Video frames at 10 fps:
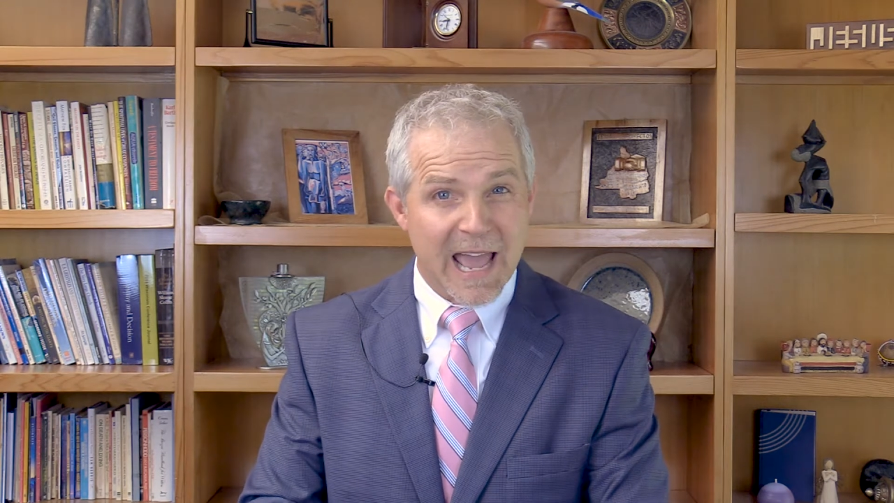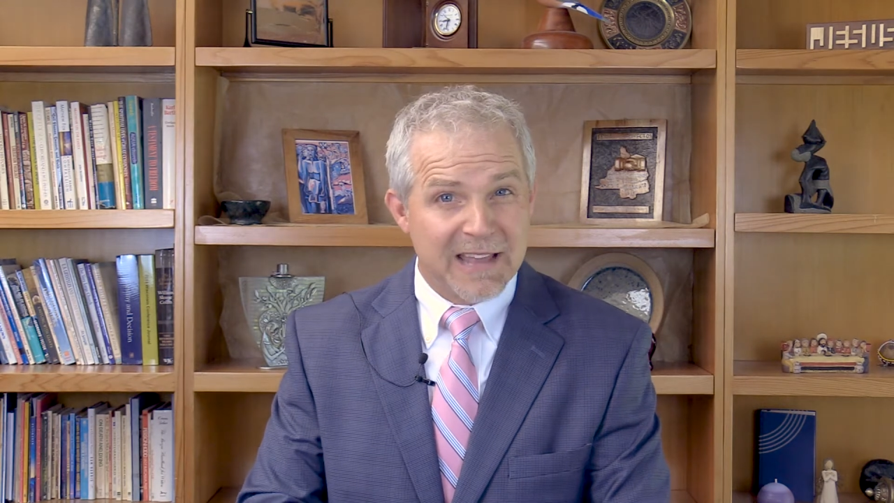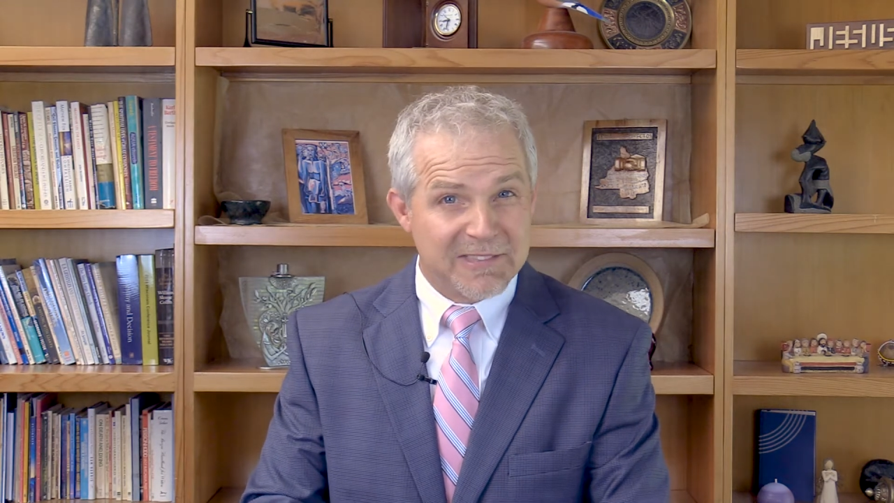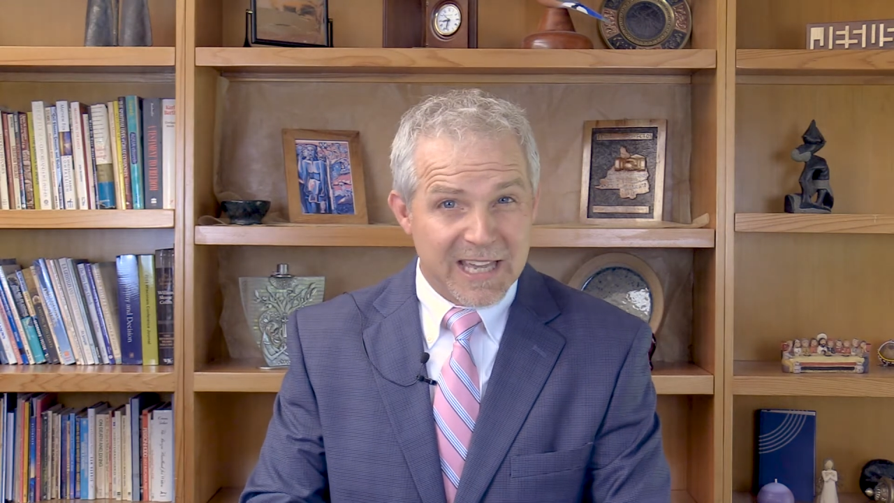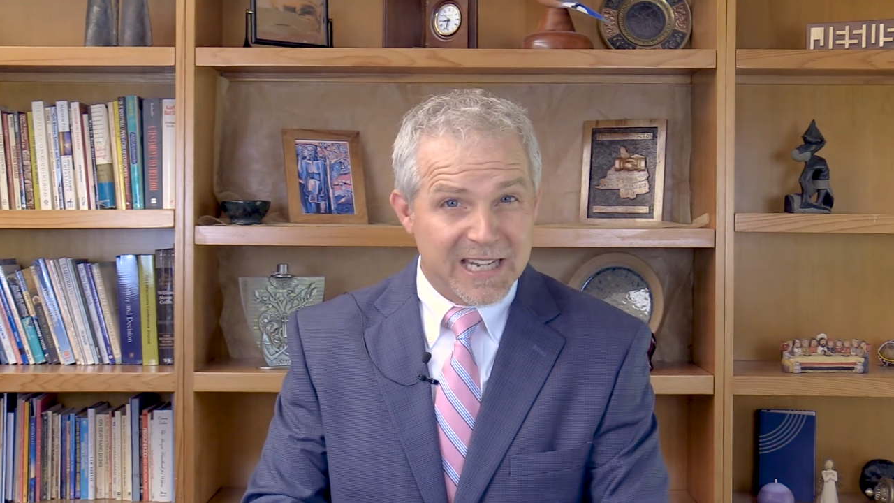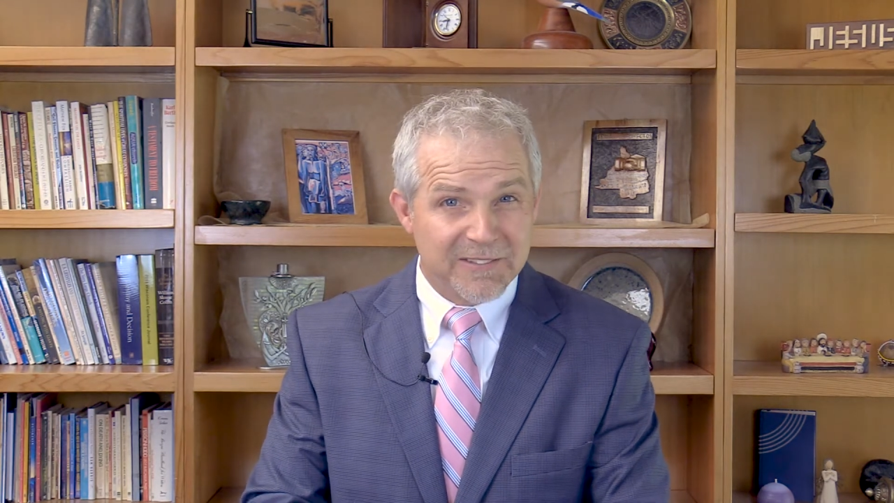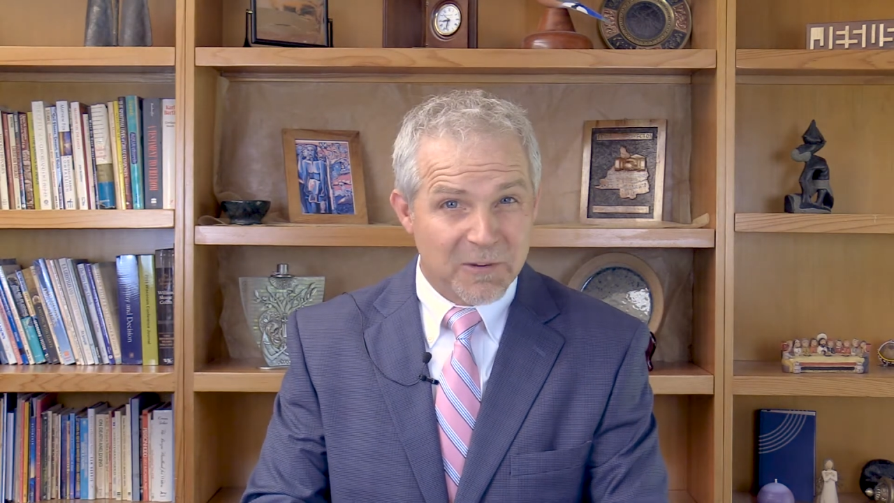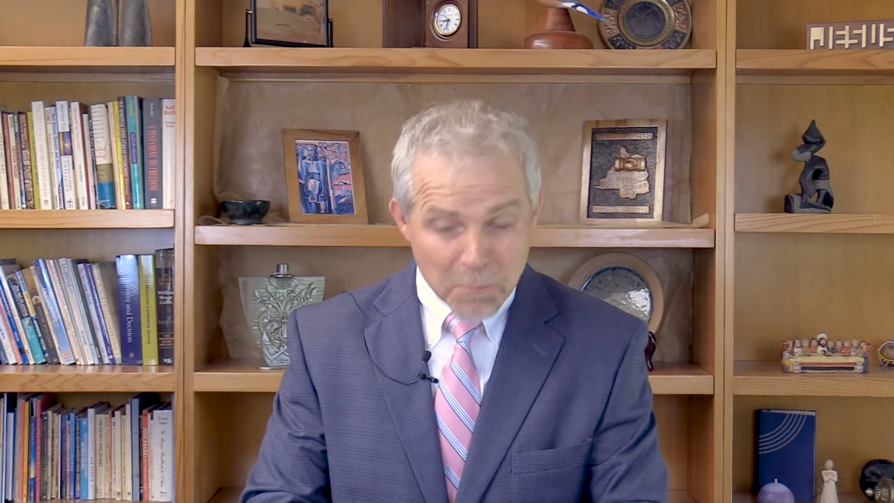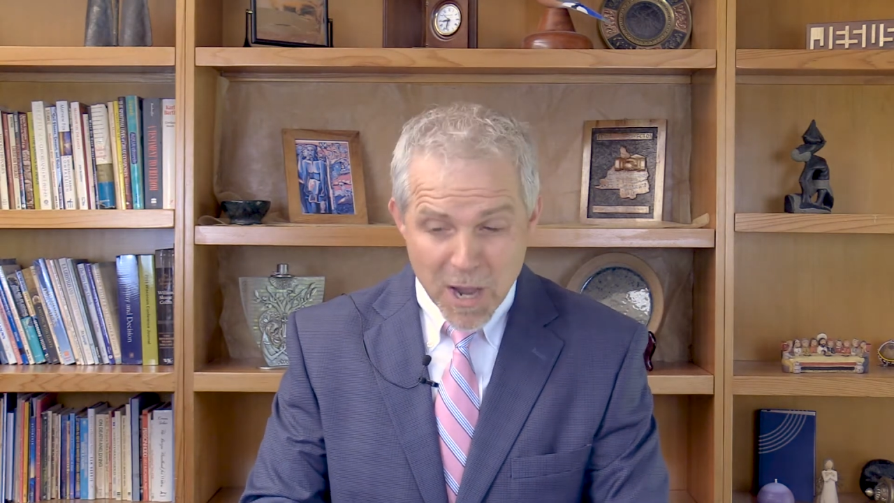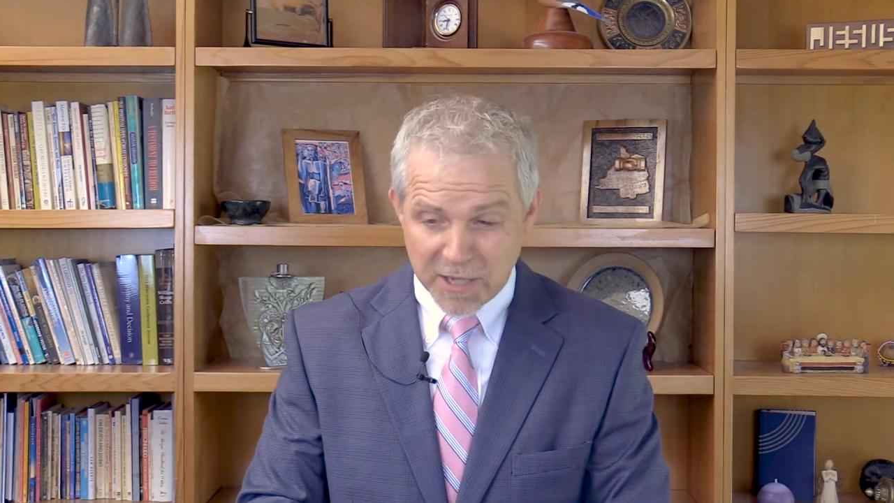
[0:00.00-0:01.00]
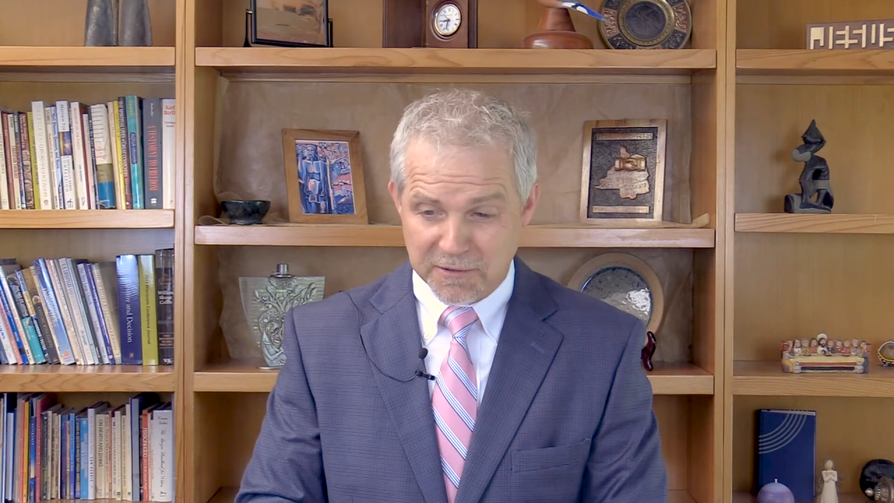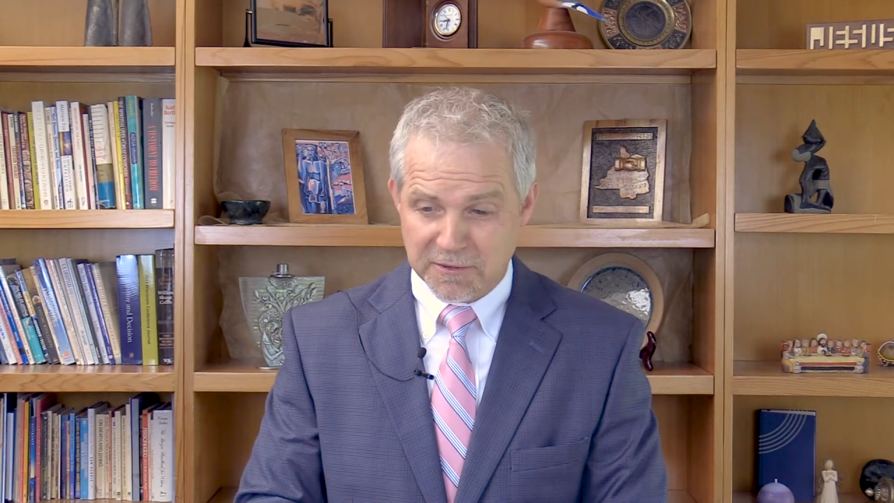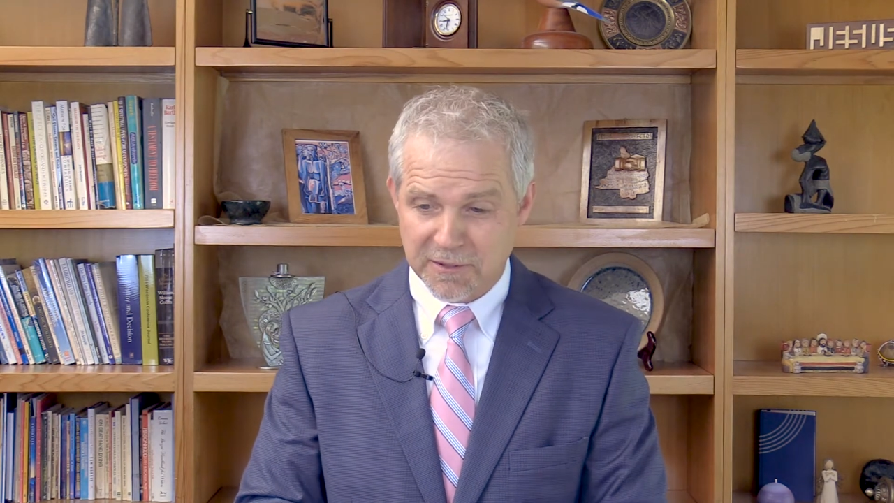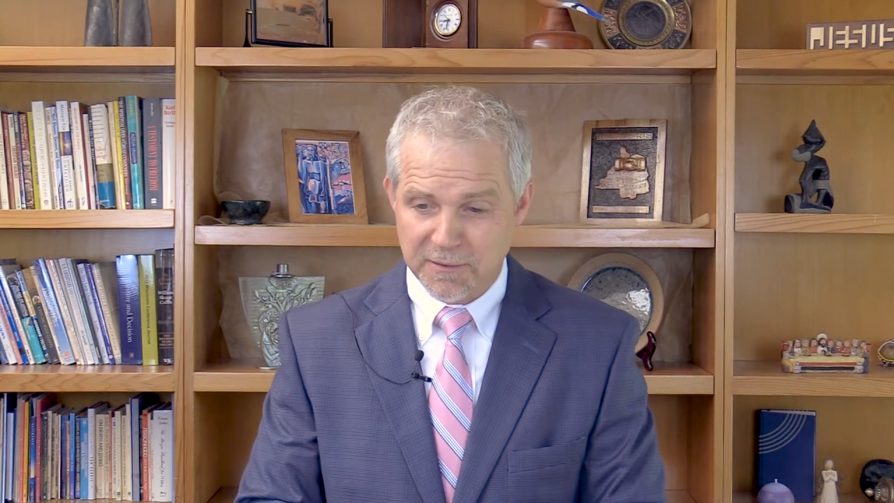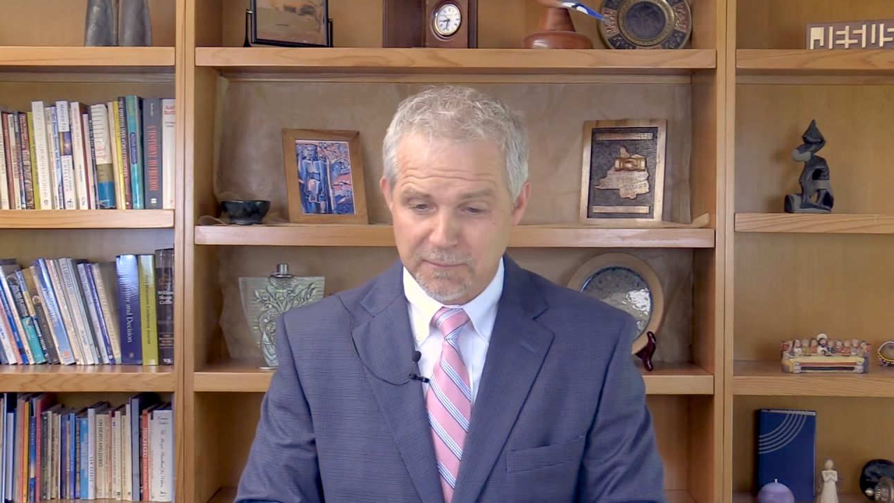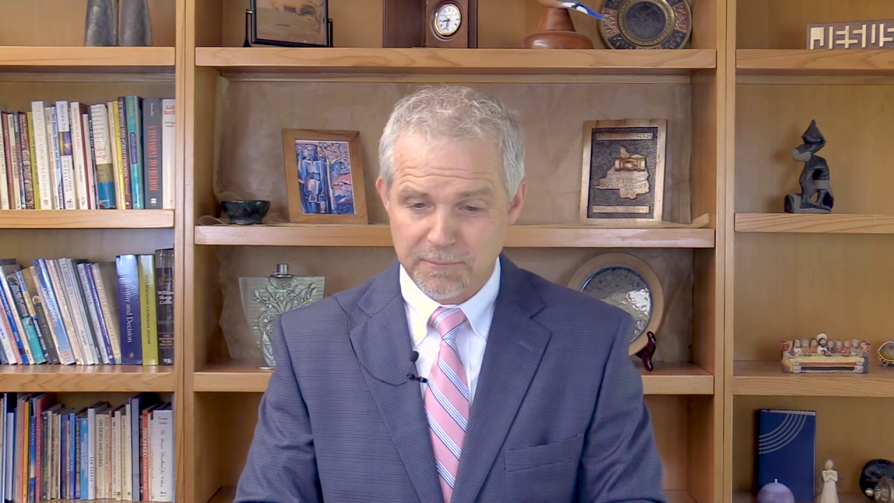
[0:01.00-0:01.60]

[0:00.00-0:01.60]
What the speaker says: at the end of a month,